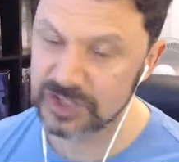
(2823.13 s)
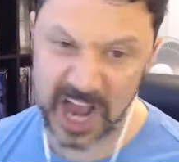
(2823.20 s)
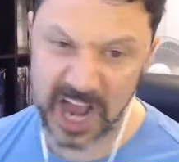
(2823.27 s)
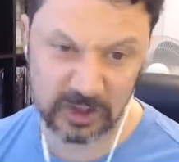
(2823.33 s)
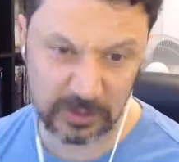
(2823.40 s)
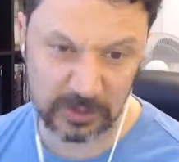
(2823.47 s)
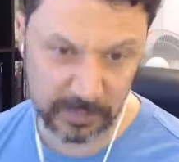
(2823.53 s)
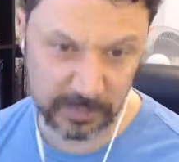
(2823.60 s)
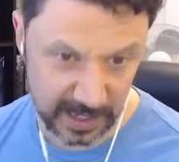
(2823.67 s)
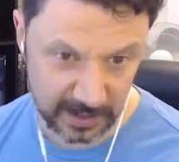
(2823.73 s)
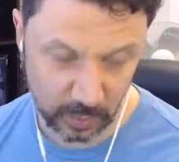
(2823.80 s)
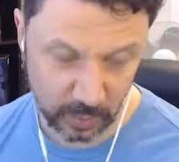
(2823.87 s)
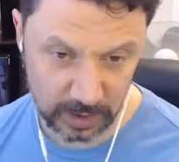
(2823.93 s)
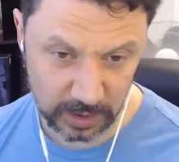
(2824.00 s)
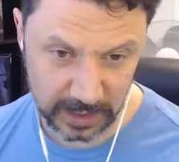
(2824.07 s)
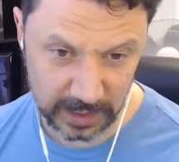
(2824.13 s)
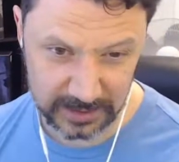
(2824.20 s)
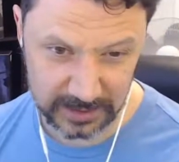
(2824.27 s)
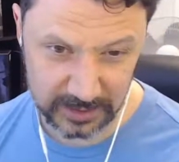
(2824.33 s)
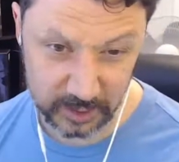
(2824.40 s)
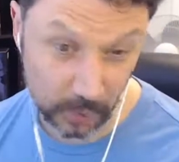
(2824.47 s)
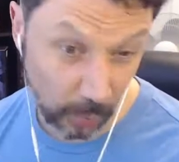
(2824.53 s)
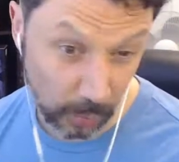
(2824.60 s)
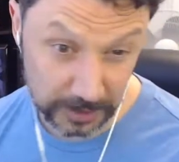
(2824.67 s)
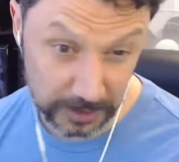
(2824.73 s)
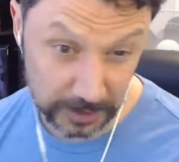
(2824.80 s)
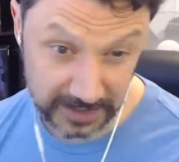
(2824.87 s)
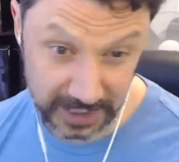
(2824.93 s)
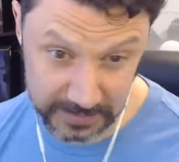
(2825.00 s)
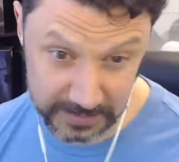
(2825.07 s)
men or like Gnoll
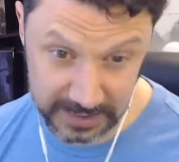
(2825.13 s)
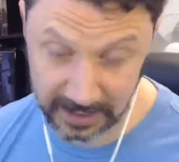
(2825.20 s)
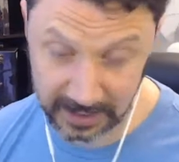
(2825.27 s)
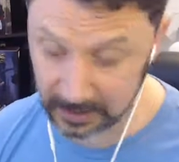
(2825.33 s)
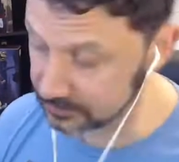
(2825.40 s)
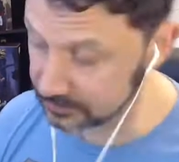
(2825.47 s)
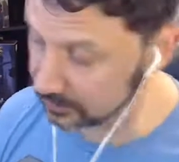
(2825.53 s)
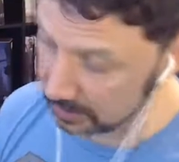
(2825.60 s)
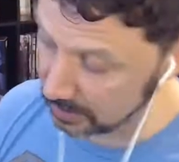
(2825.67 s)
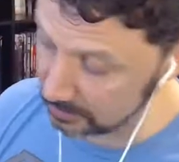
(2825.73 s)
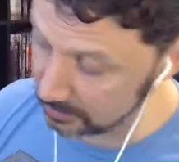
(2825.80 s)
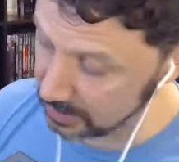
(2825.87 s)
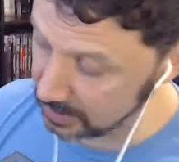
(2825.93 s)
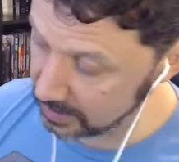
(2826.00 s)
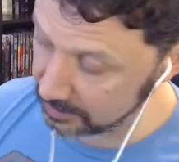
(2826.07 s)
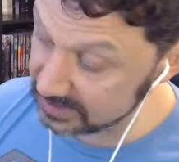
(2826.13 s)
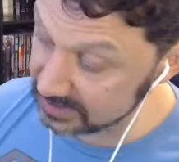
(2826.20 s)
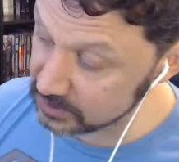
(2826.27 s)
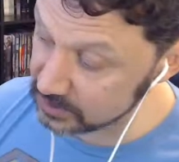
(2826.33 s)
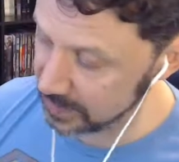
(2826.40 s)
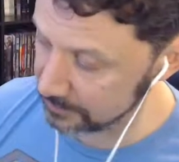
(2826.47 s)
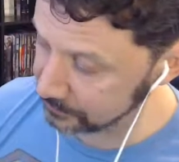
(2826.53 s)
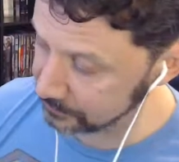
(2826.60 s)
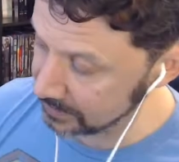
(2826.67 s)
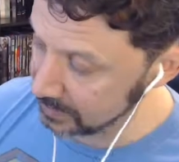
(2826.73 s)
type character, um, uh, Beastmen.